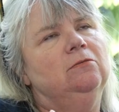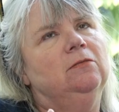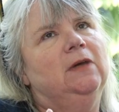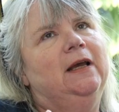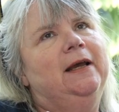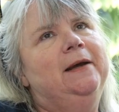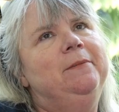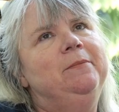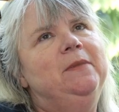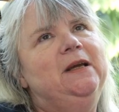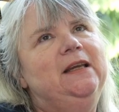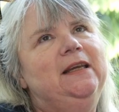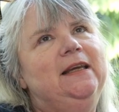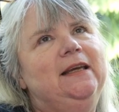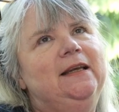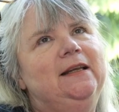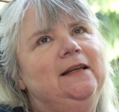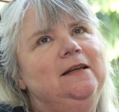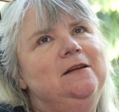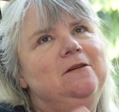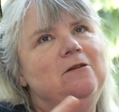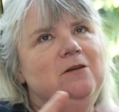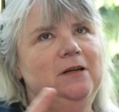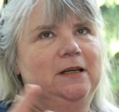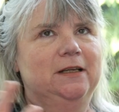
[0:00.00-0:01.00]
How many
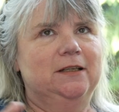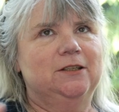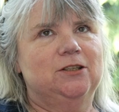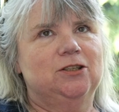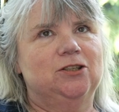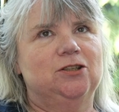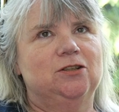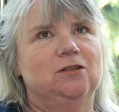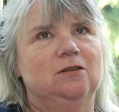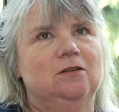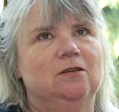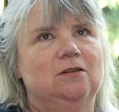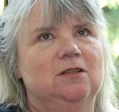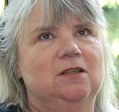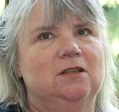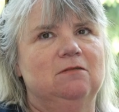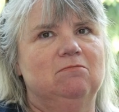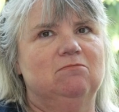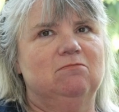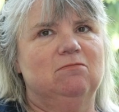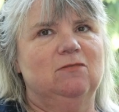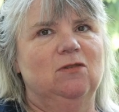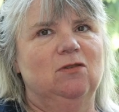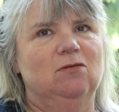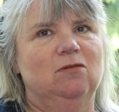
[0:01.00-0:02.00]
nights
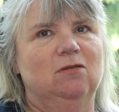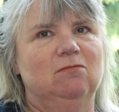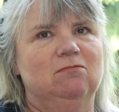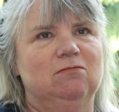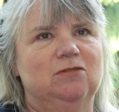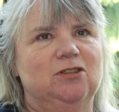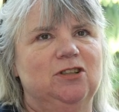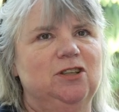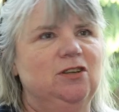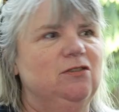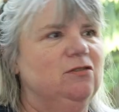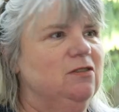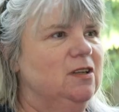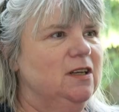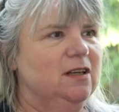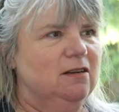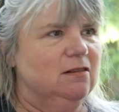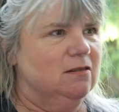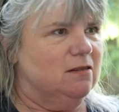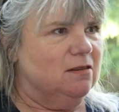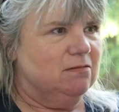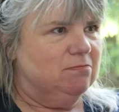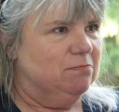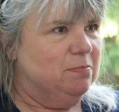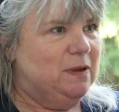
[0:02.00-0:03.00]
do you
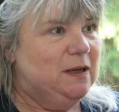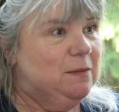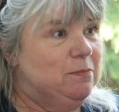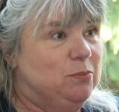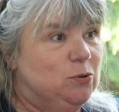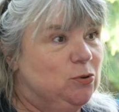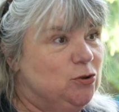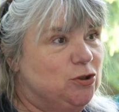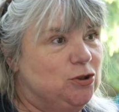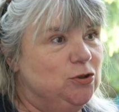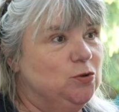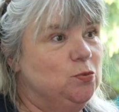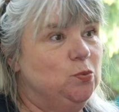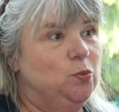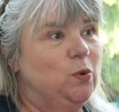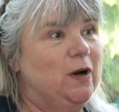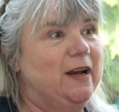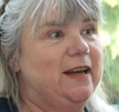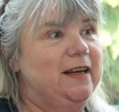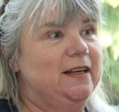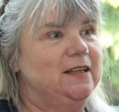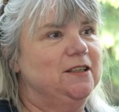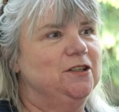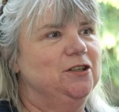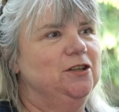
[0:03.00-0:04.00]
think people should
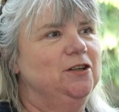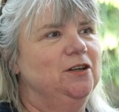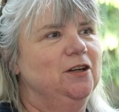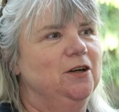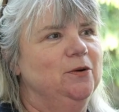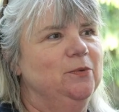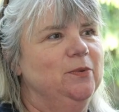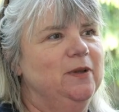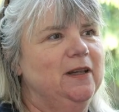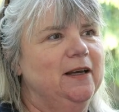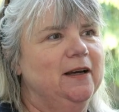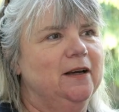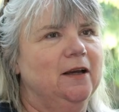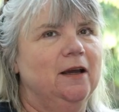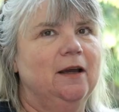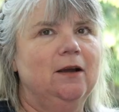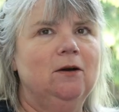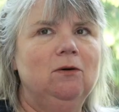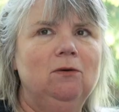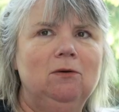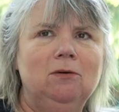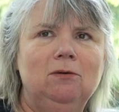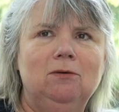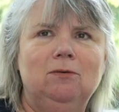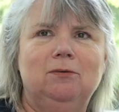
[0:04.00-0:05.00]
wait? When they're going,
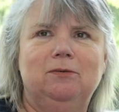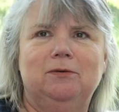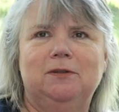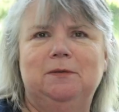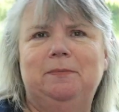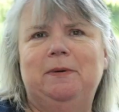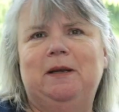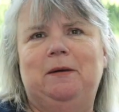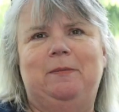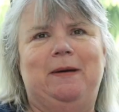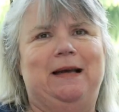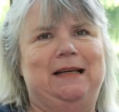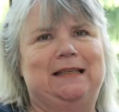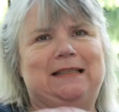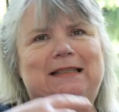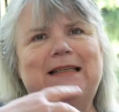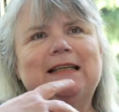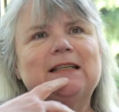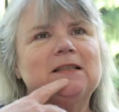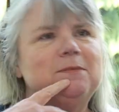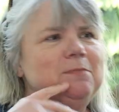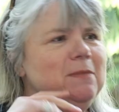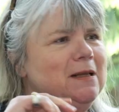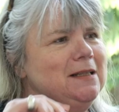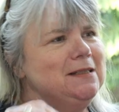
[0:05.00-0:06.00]
oh, it's been about
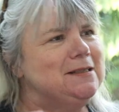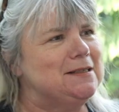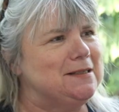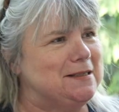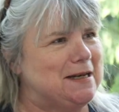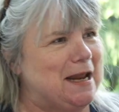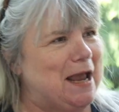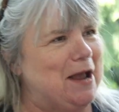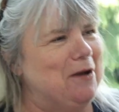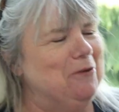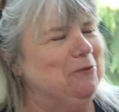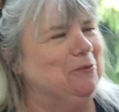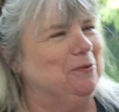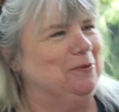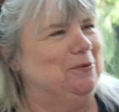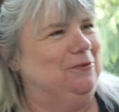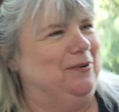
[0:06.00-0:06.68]
6 months now.